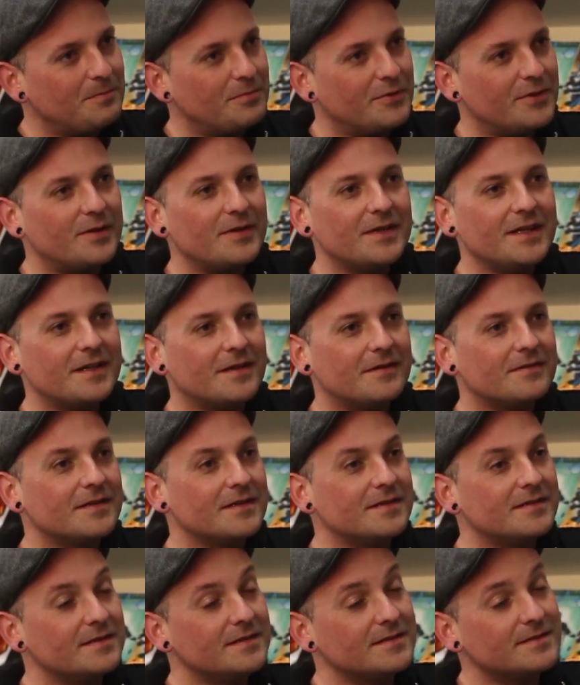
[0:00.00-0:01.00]
But
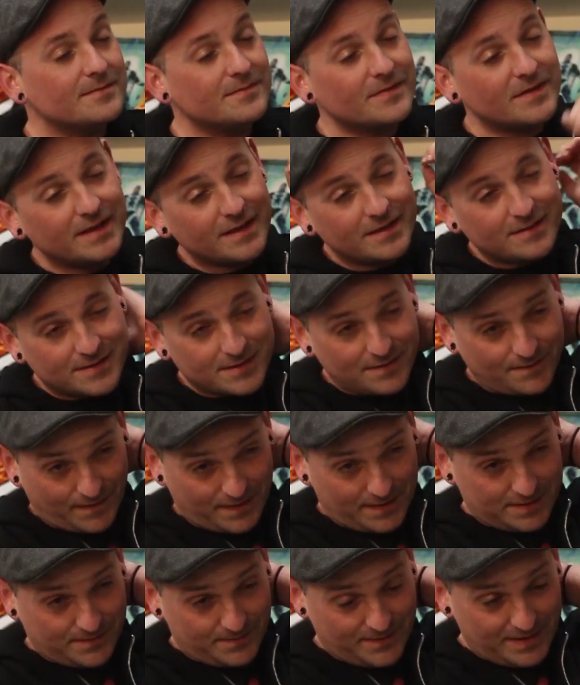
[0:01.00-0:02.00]
there's some really good stuff, and
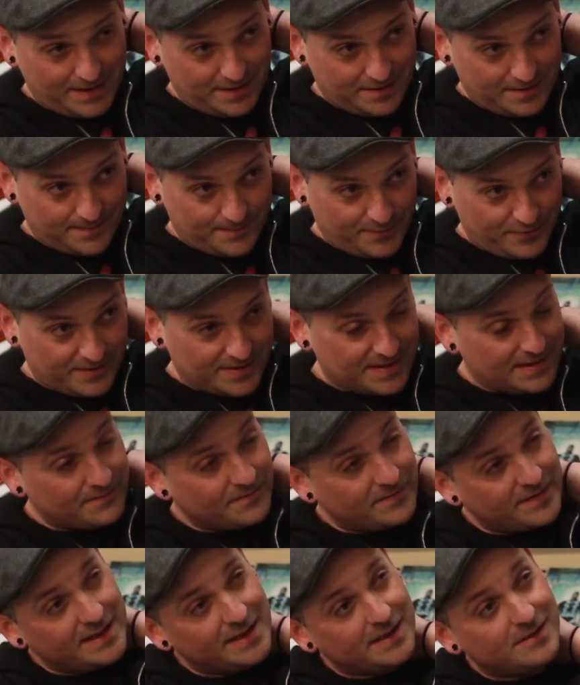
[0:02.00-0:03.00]
there's some really nice books and
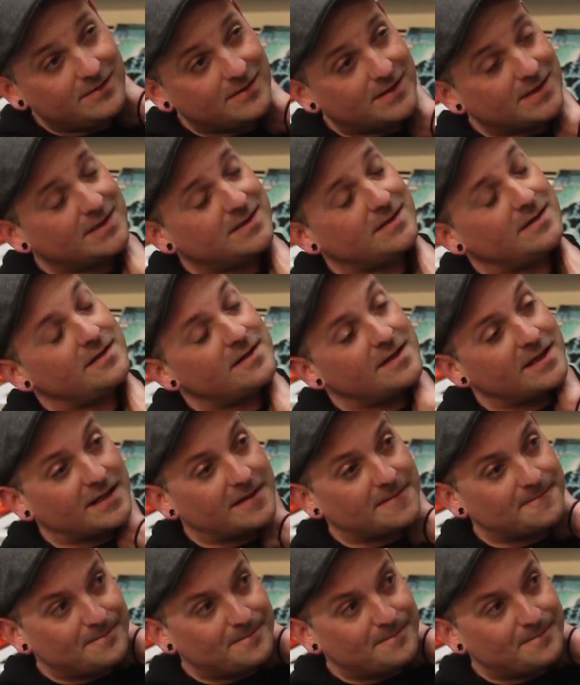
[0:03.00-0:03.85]
really good design.